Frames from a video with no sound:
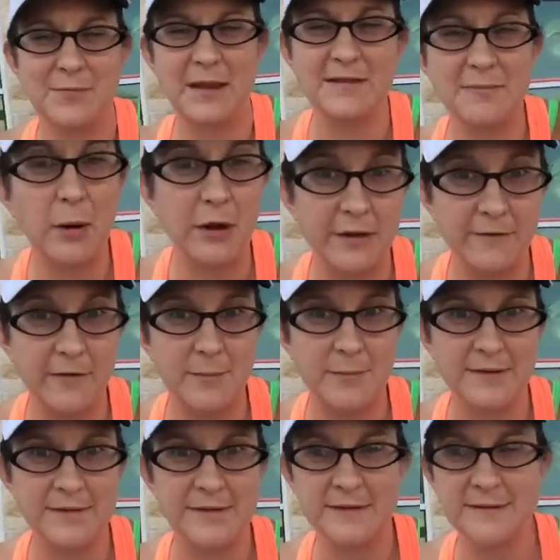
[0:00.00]
is part of your
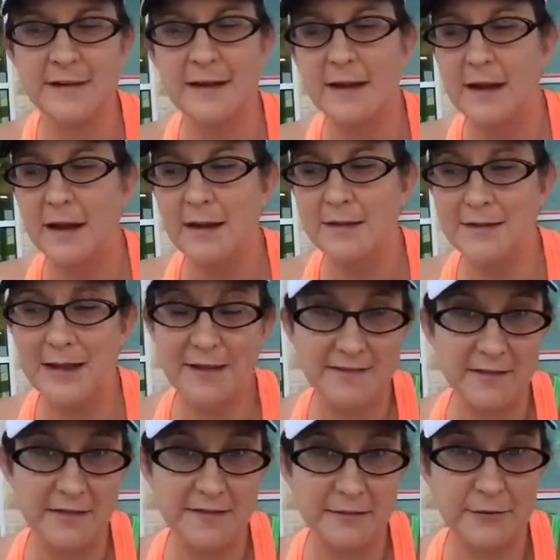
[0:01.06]
business, that's
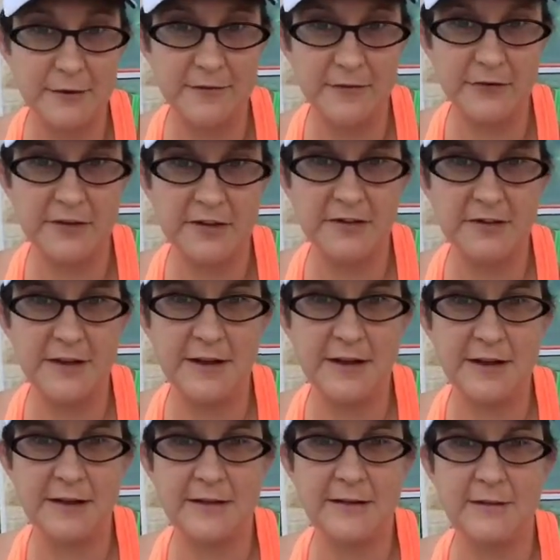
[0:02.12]
also revenue
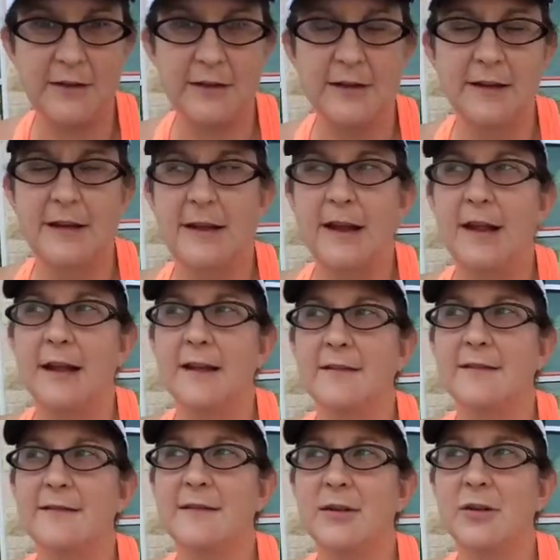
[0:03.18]
generating activity.
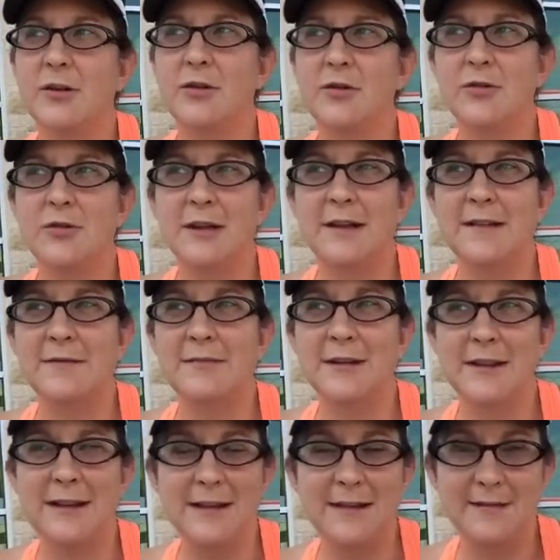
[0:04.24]
And so it's
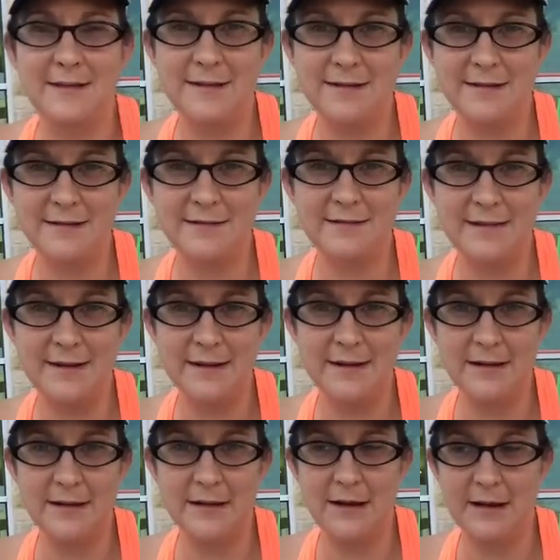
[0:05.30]
really easy to
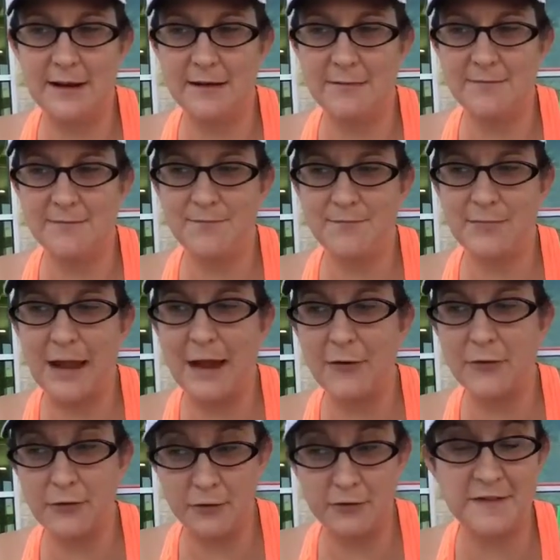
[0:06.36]
see
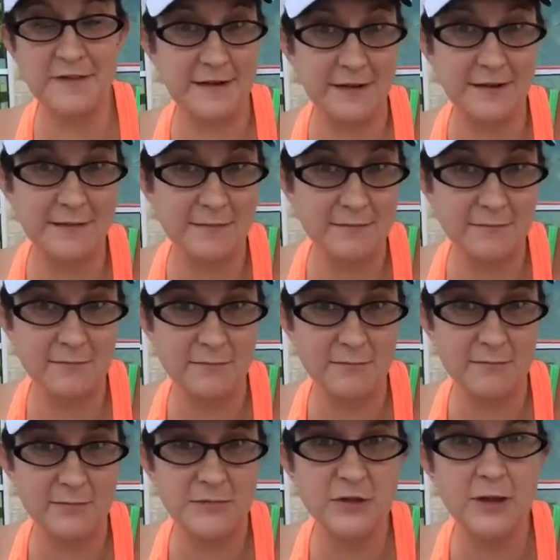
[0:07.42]
how those things
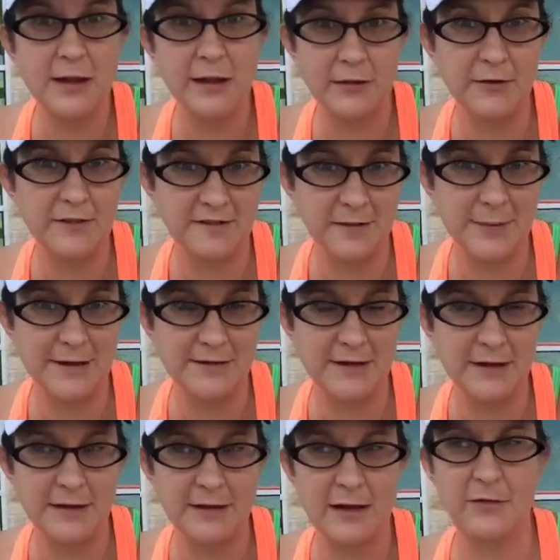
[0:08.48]
increase your
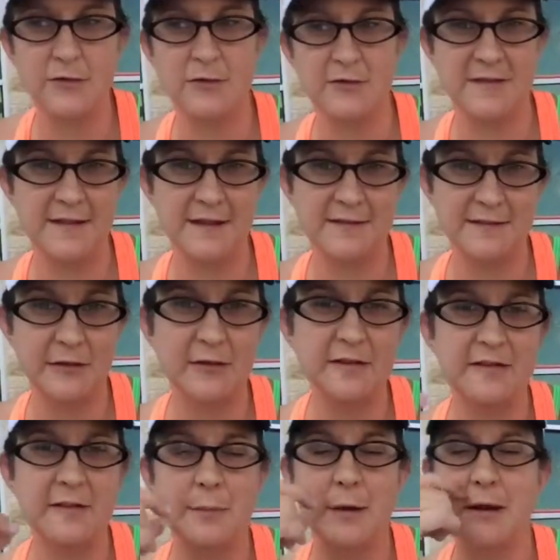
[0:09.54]
paycheck, how those things
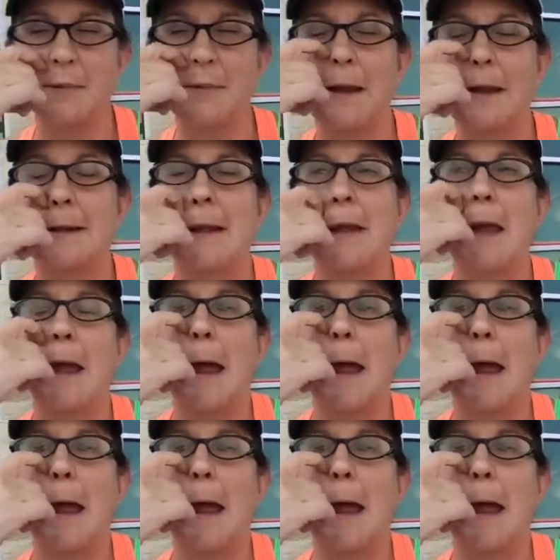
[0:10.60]
increase your bottom line.